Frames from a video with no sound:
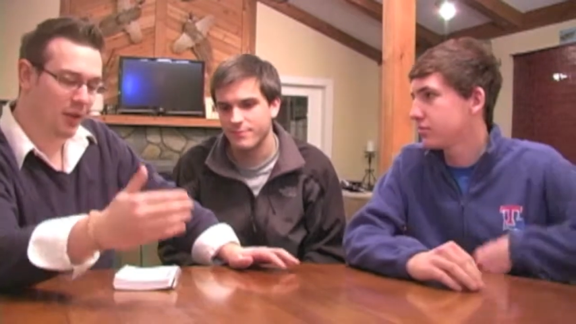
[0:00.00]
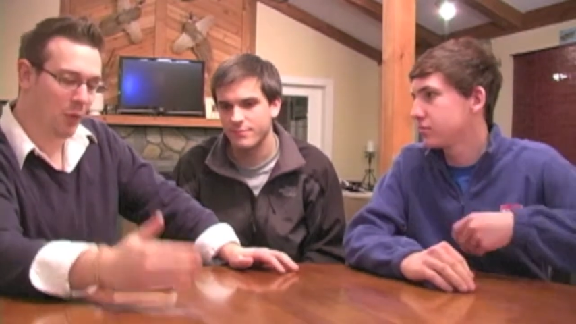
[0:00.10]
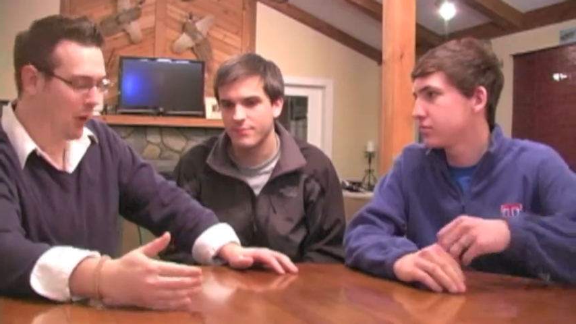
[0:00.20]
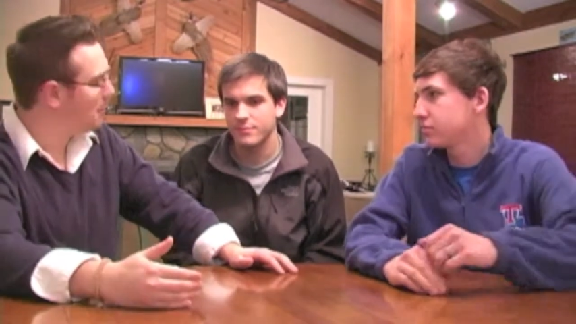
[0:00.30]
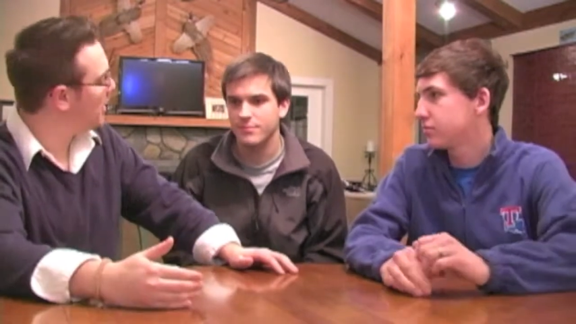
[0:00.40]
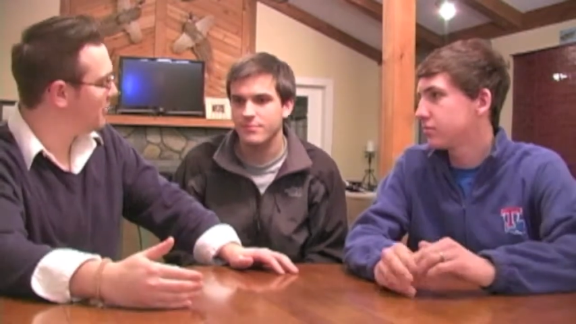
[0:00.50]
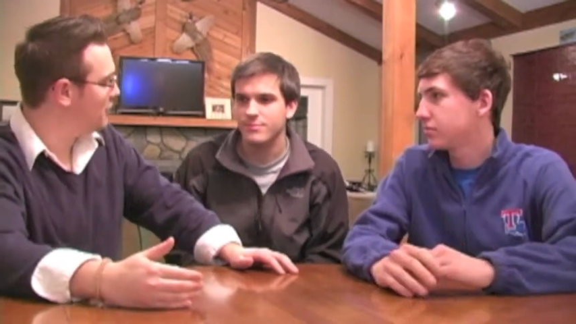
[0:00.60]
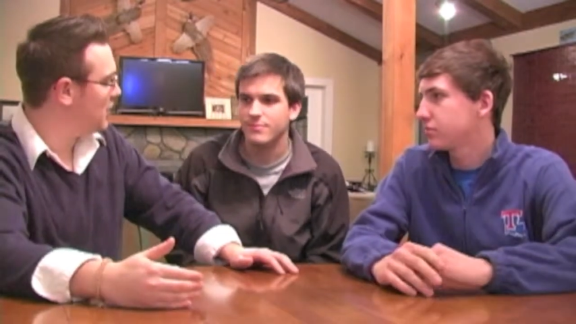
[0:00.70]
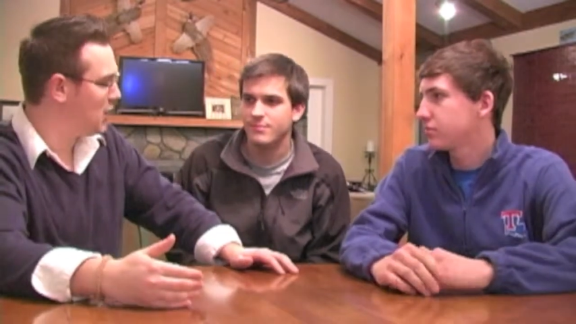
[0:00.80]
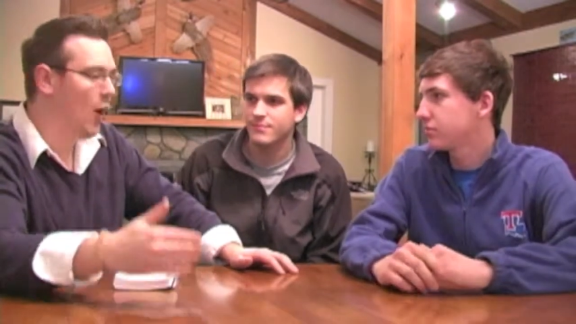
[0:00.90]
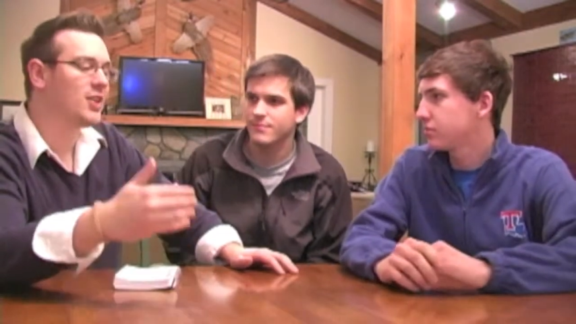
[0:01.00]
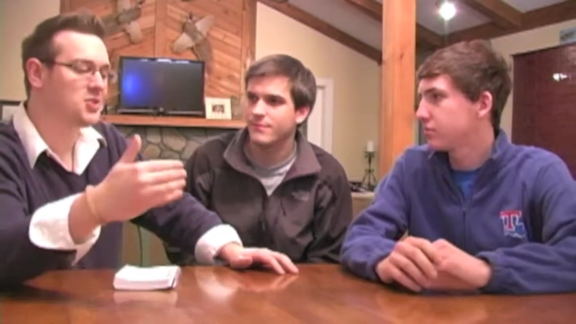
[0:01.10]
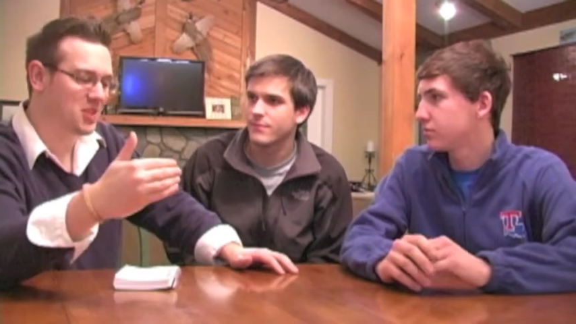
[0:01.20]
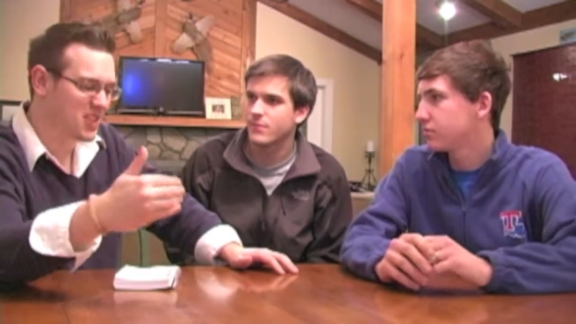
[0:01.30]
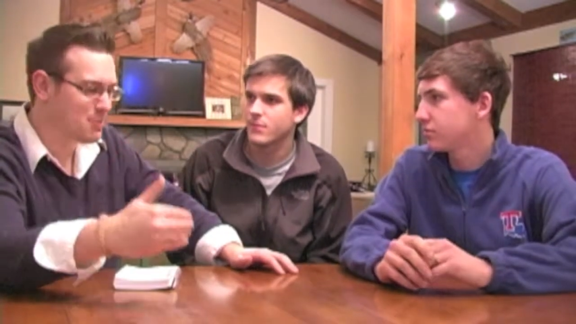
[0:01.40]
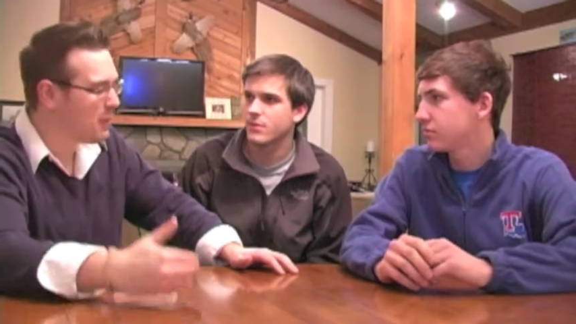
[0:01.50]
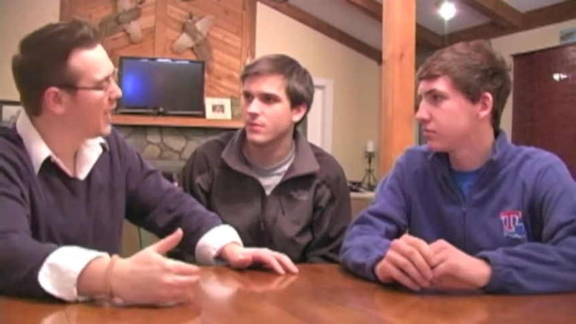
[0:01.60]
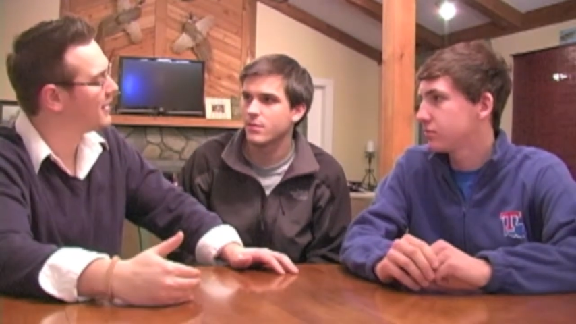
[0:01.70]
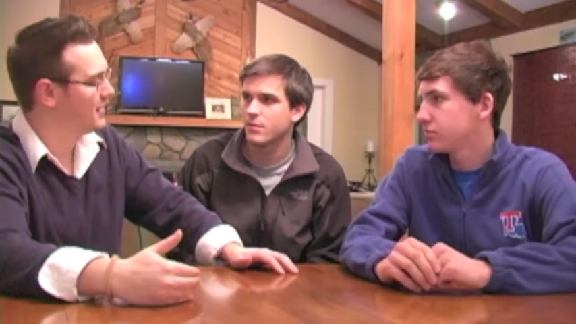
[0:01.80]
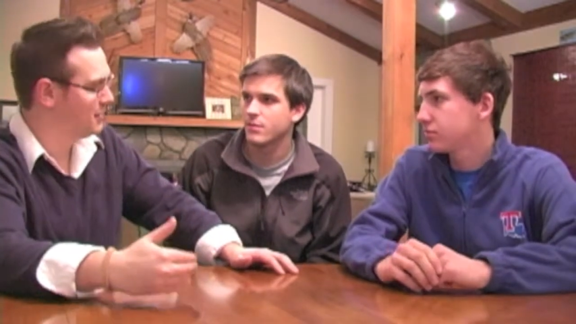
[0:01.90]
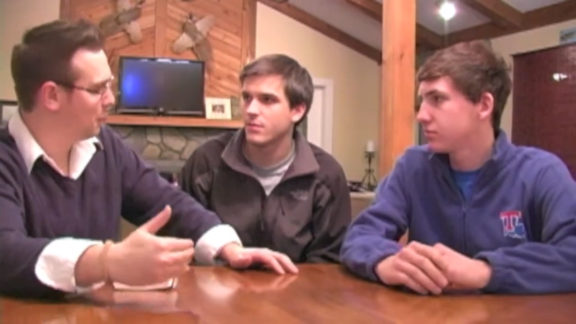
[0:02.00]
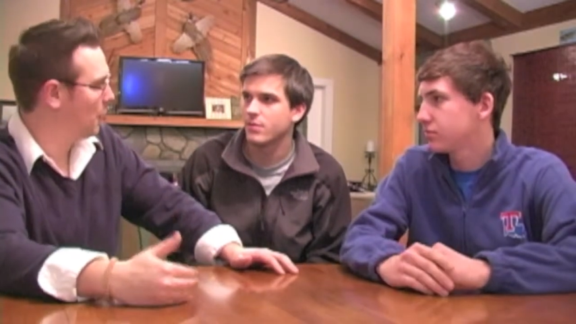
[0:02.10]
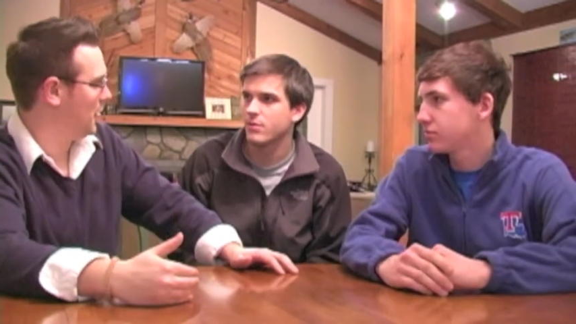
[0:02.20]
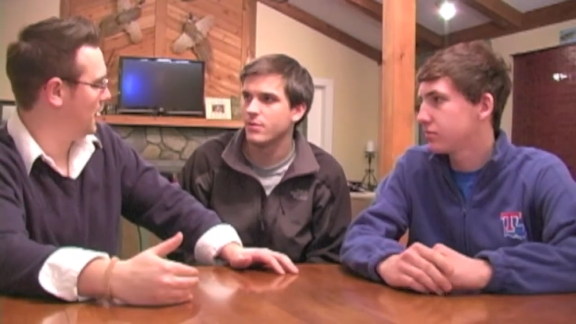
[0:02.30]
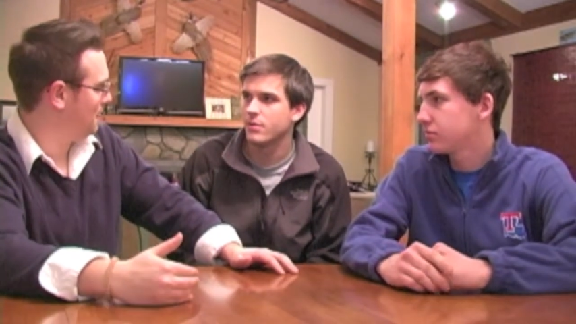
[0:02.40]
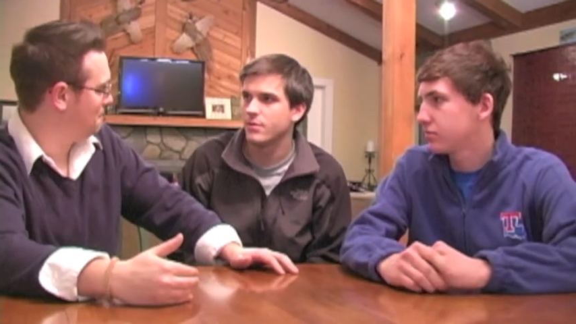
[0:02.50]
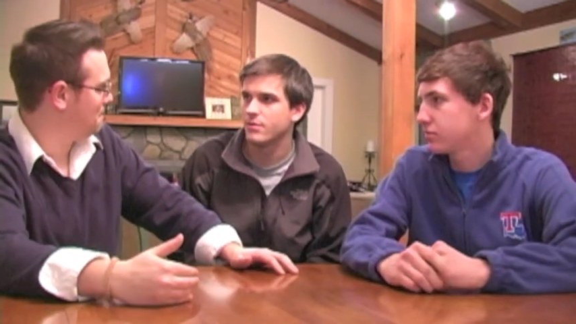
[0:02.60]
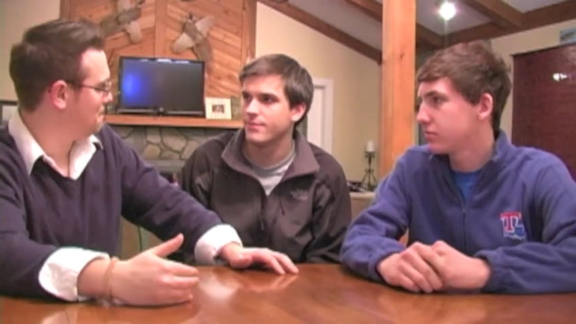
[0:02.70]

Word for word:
Speaker 1: When I made a video, I just expected to win.